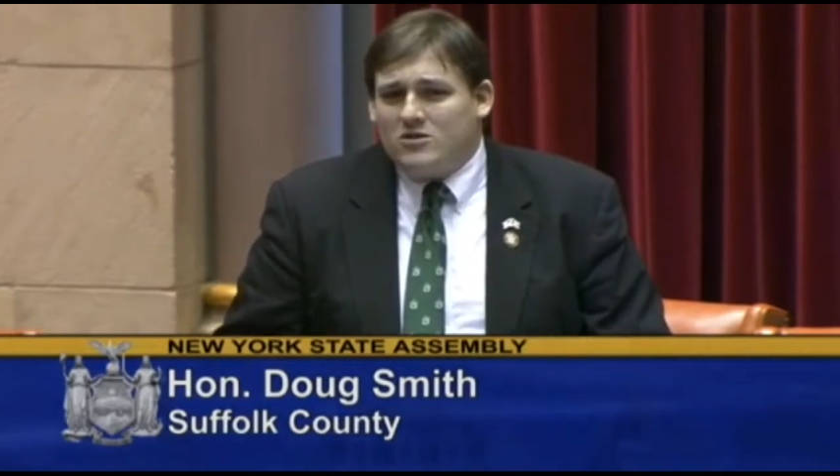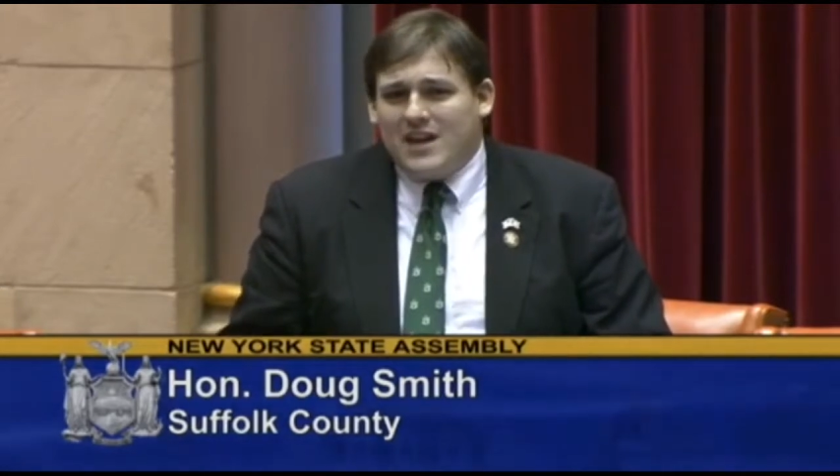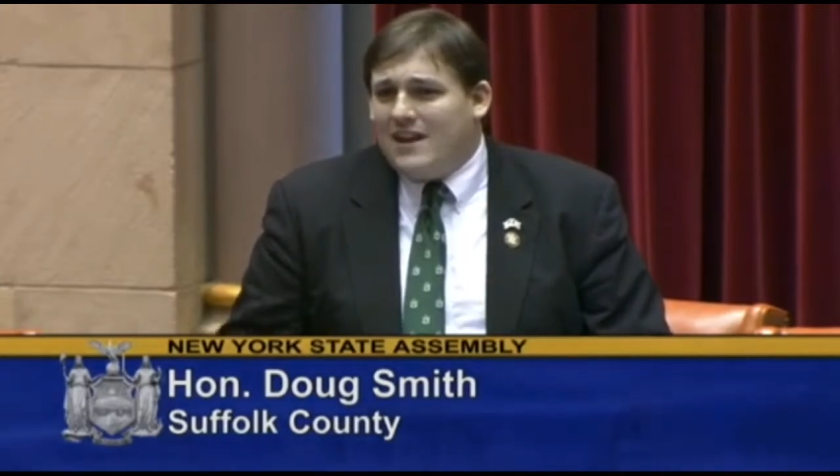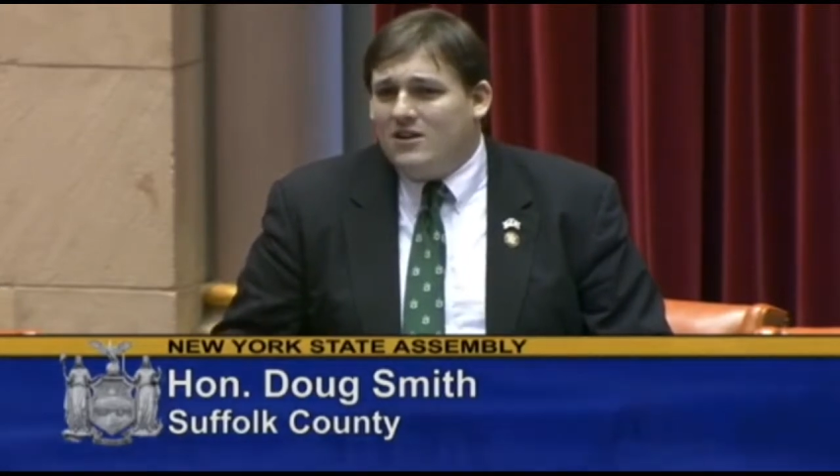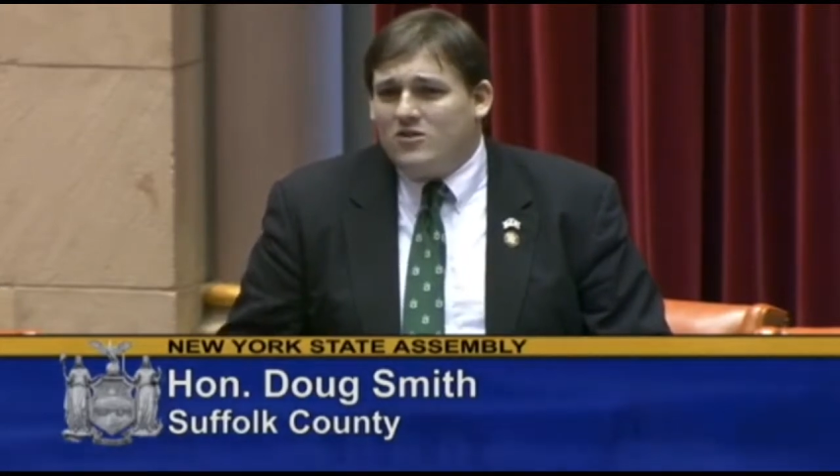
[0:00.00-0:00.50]
or
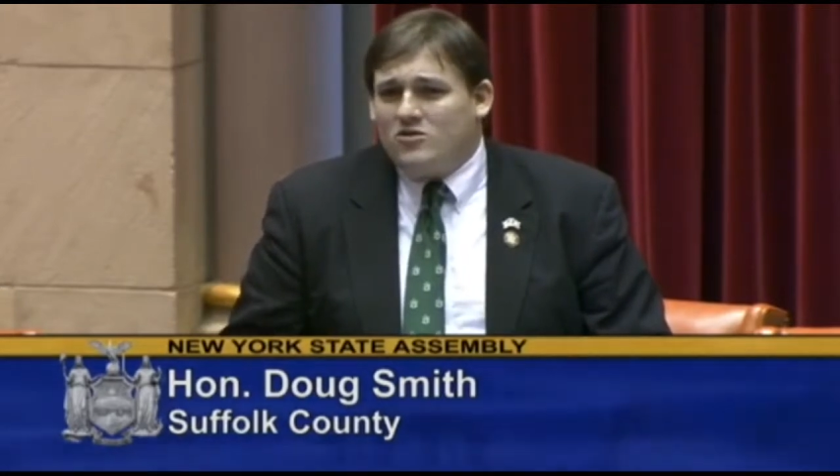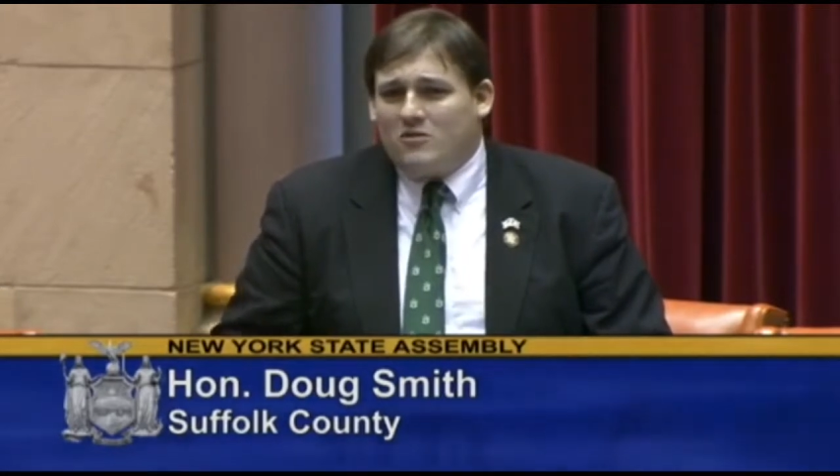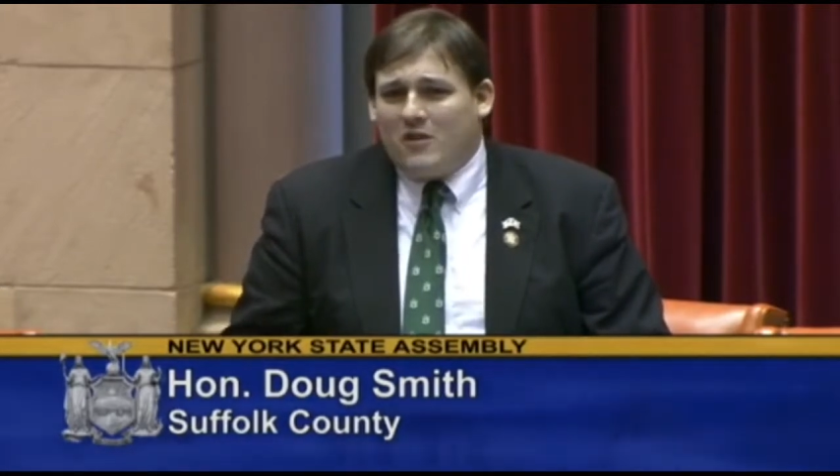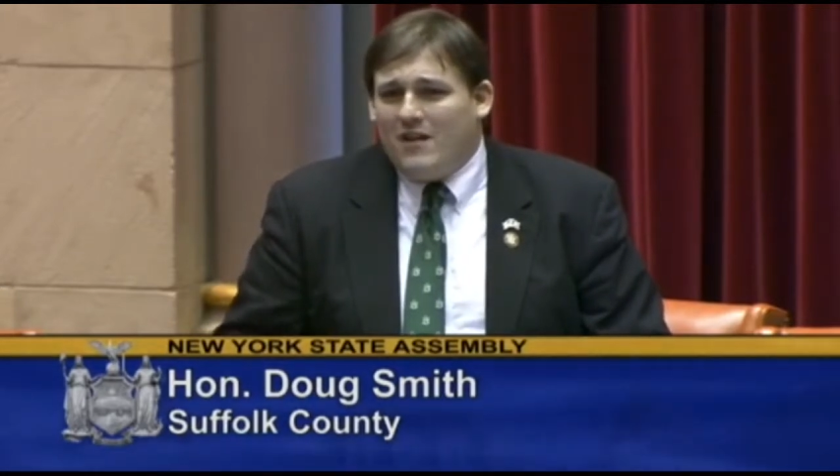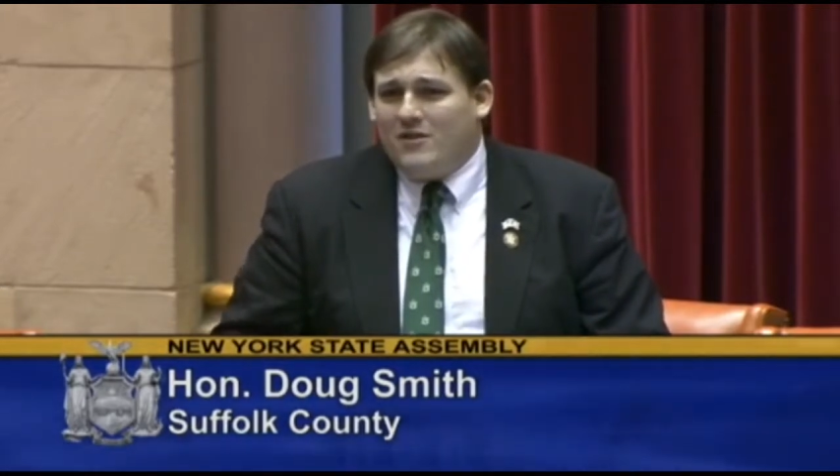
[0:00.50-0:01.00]
10 years
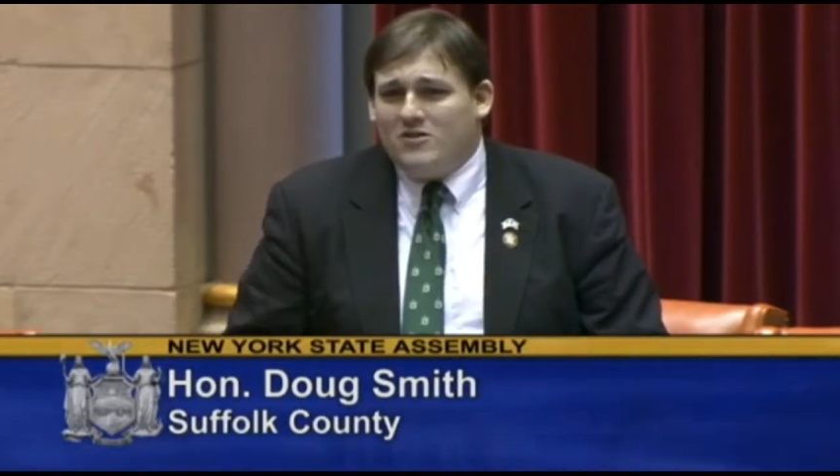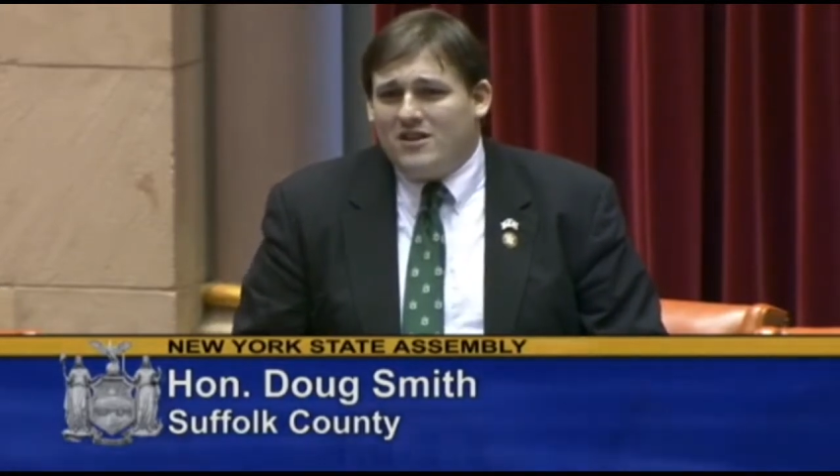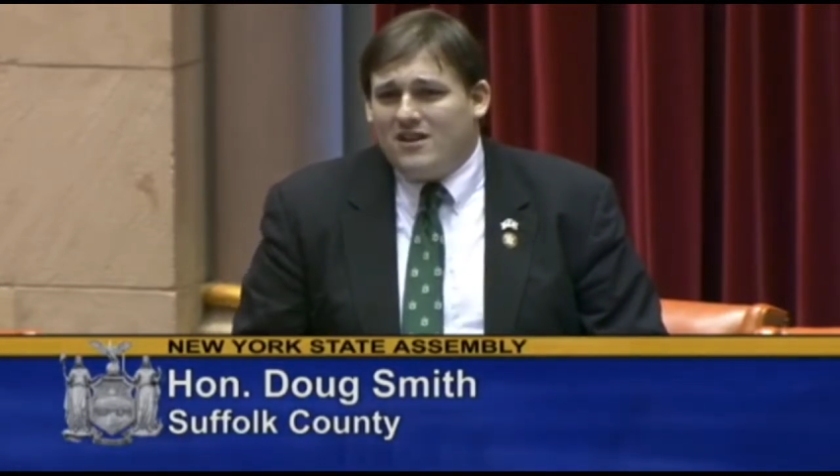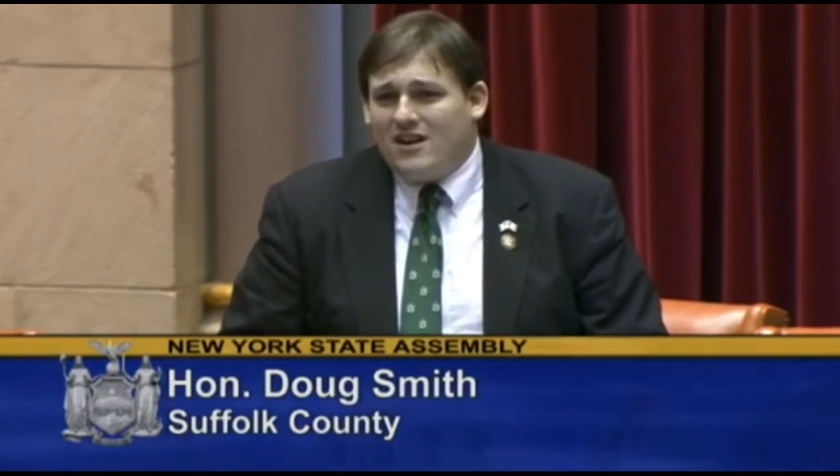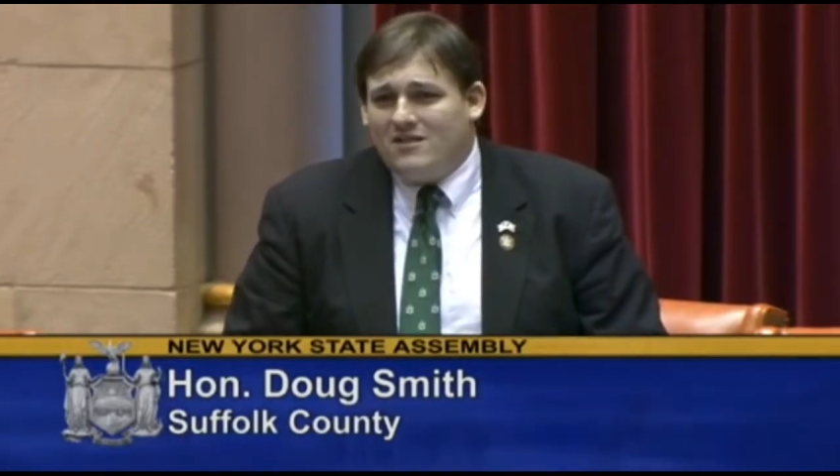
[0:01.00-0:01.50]
or 5
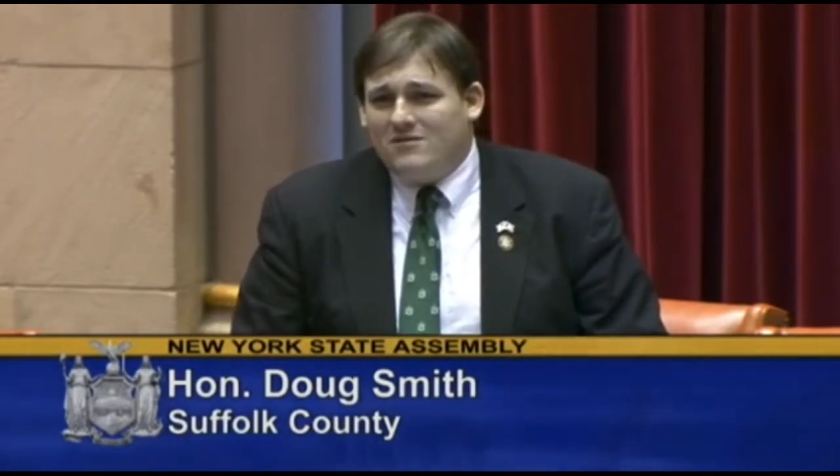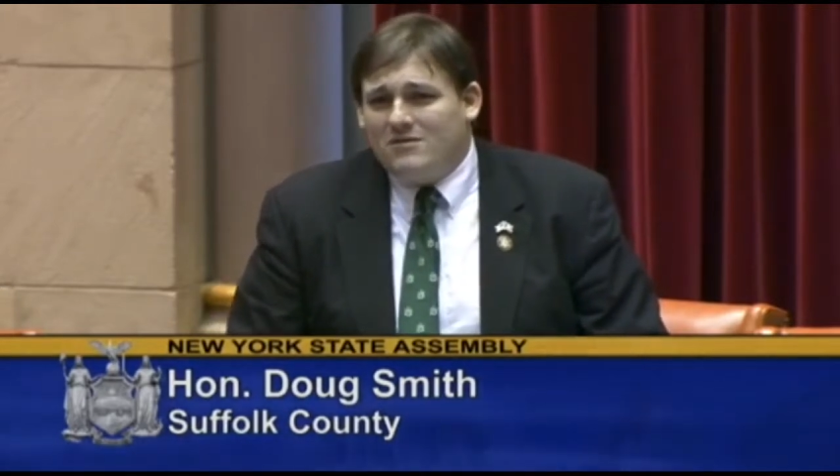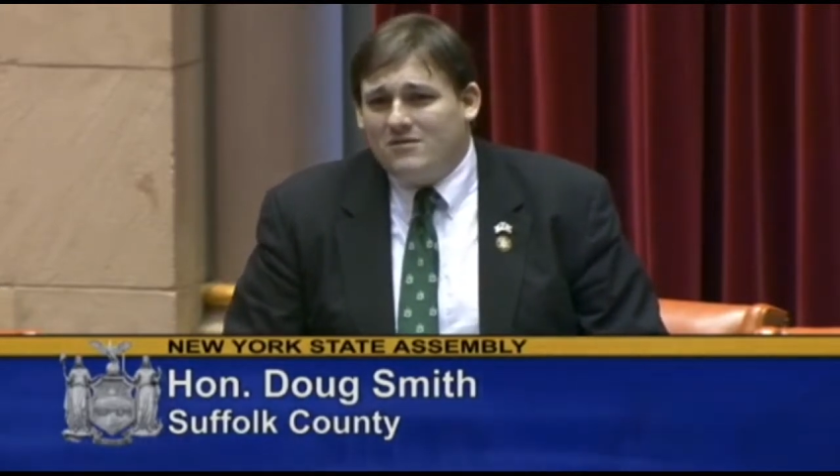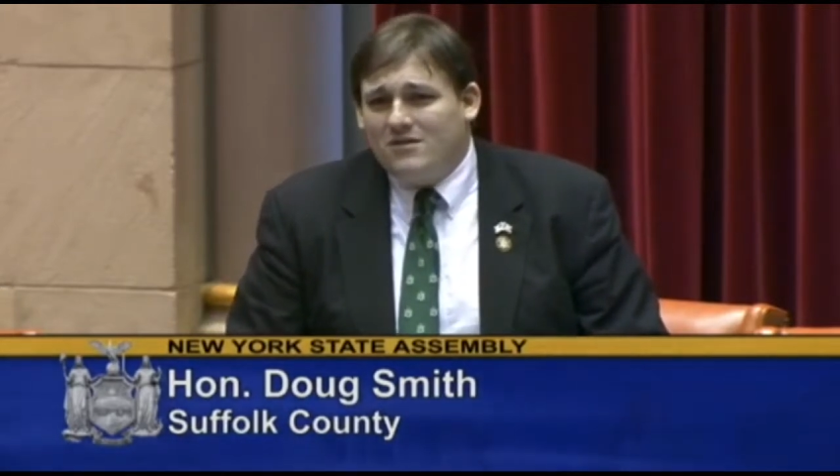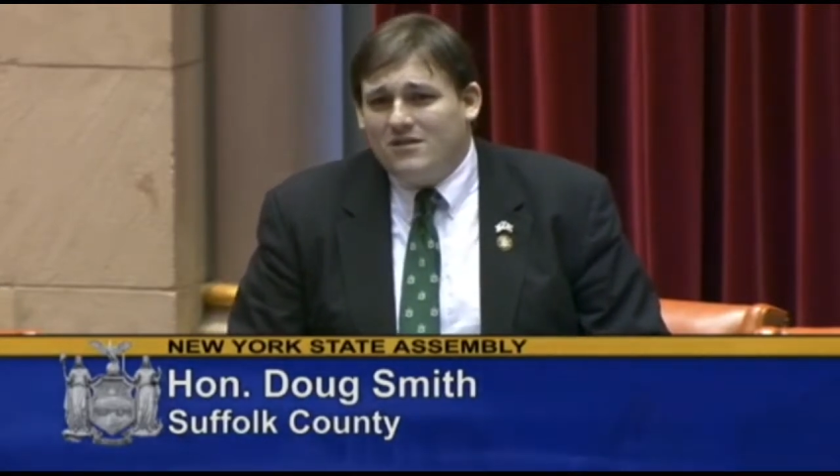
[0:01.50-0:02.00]
years, any kind of?